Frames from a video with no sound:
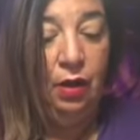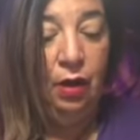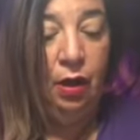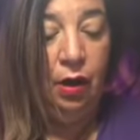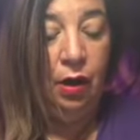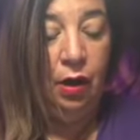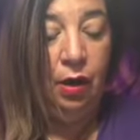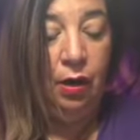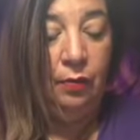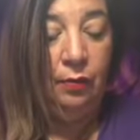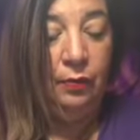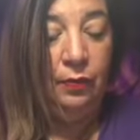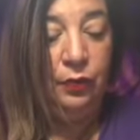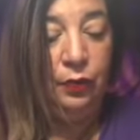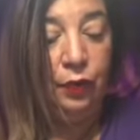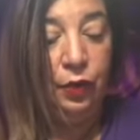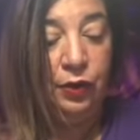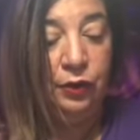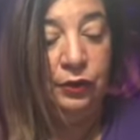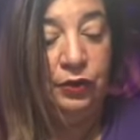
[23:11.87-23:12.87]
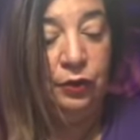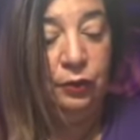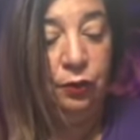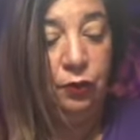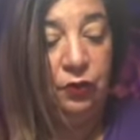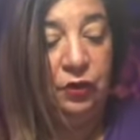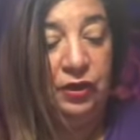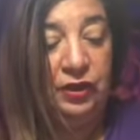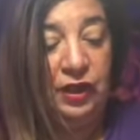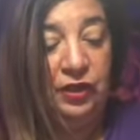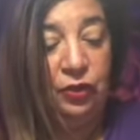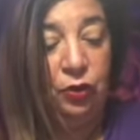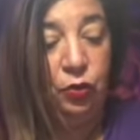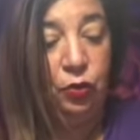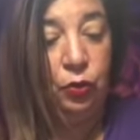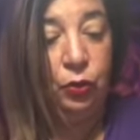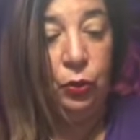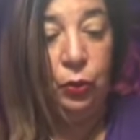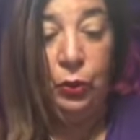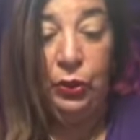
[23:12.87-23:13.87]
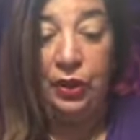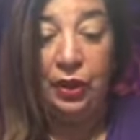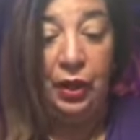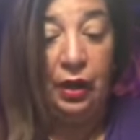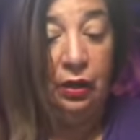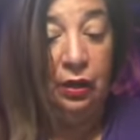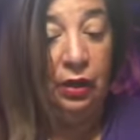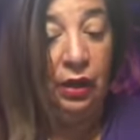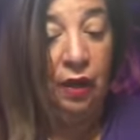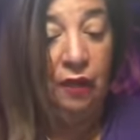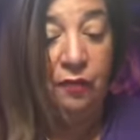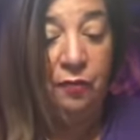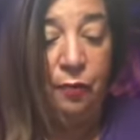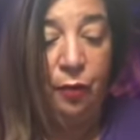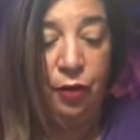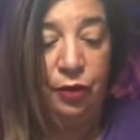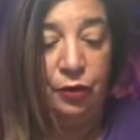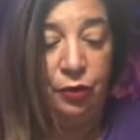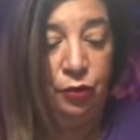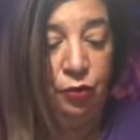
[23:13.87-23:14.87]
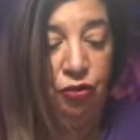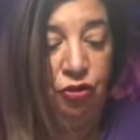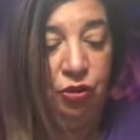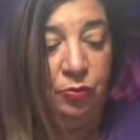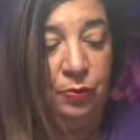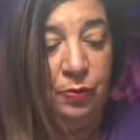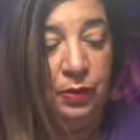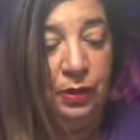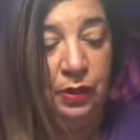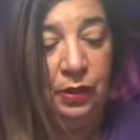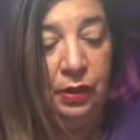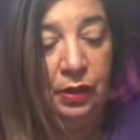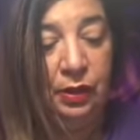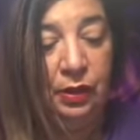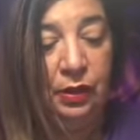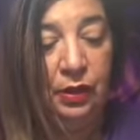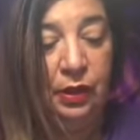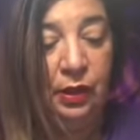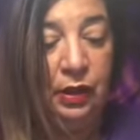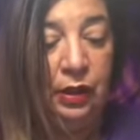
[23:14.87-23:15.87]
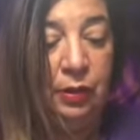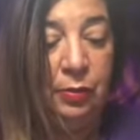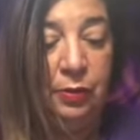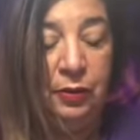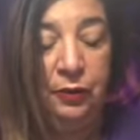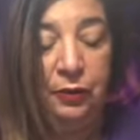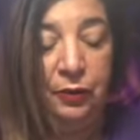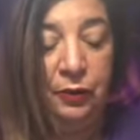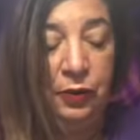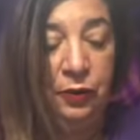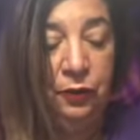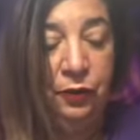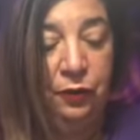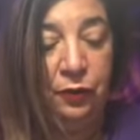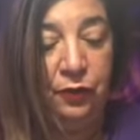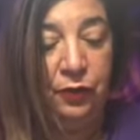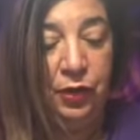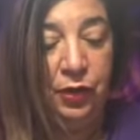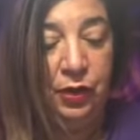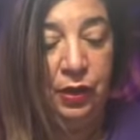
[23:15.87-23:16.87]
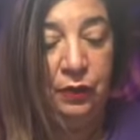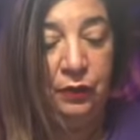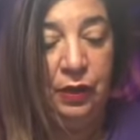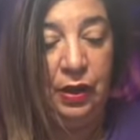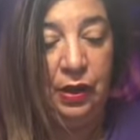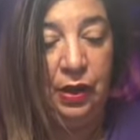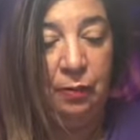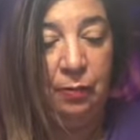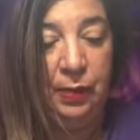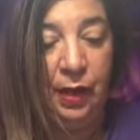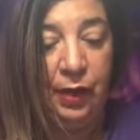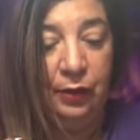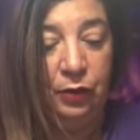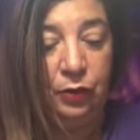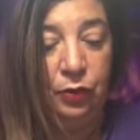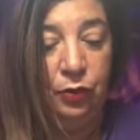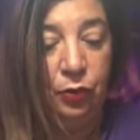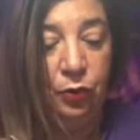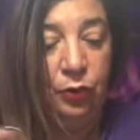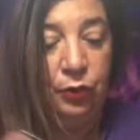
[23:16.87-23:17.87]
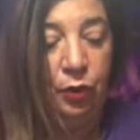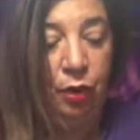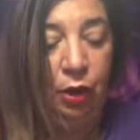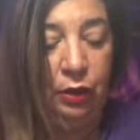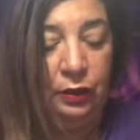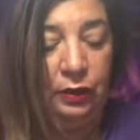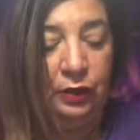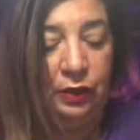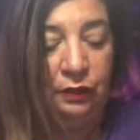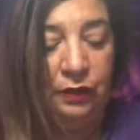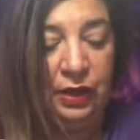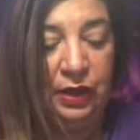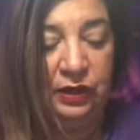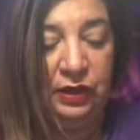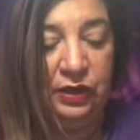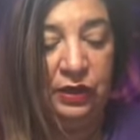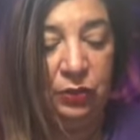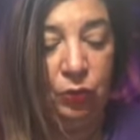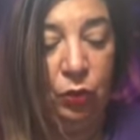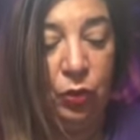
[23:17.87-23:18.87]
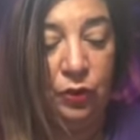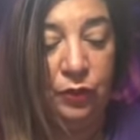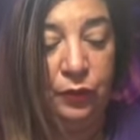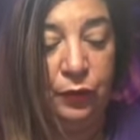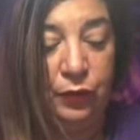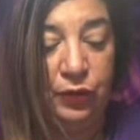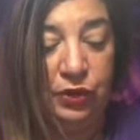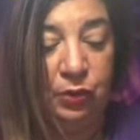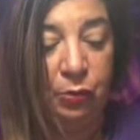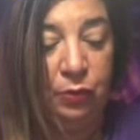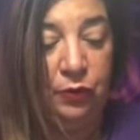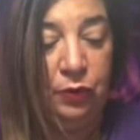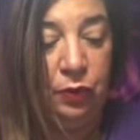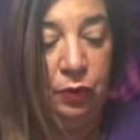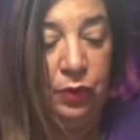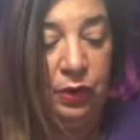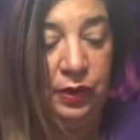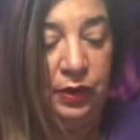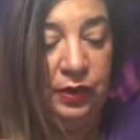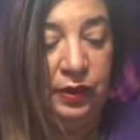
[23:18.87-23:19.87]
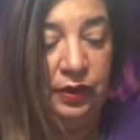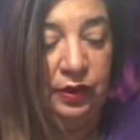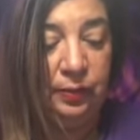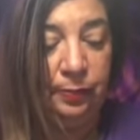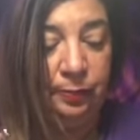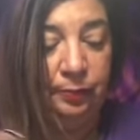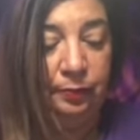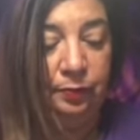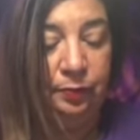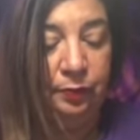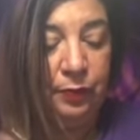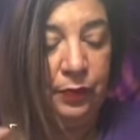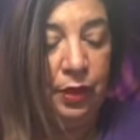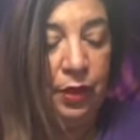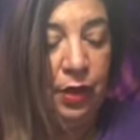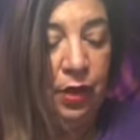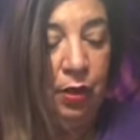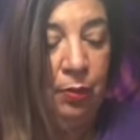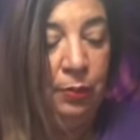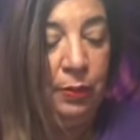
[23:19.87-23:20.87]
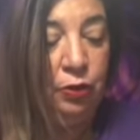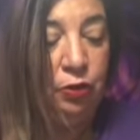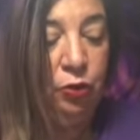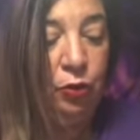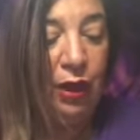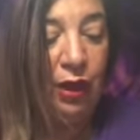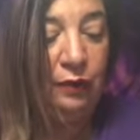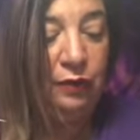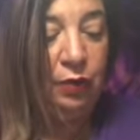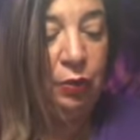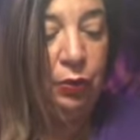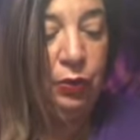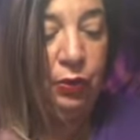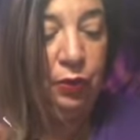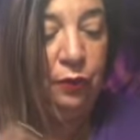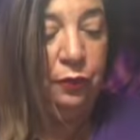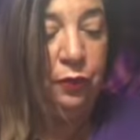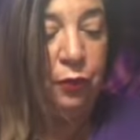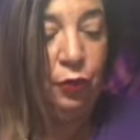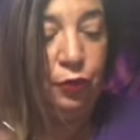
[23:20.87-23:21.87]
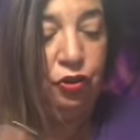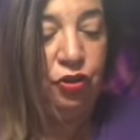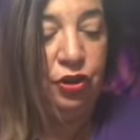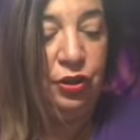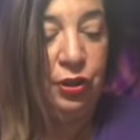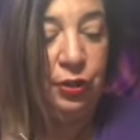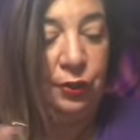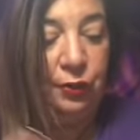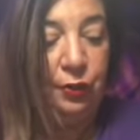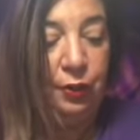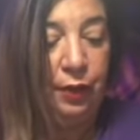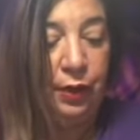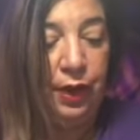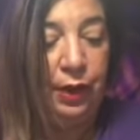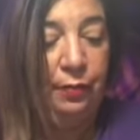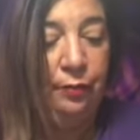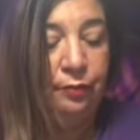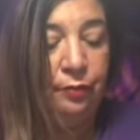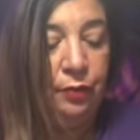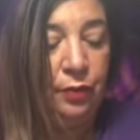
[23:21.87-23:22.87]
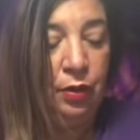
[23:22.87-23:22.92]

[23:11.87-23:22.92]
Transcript: Uh, for others of you, if this has to do with a love partnership, it could be fifty fifty if they come back to you or not, if that's what for some of you is. But you have the Wheel of Fortune here, okay?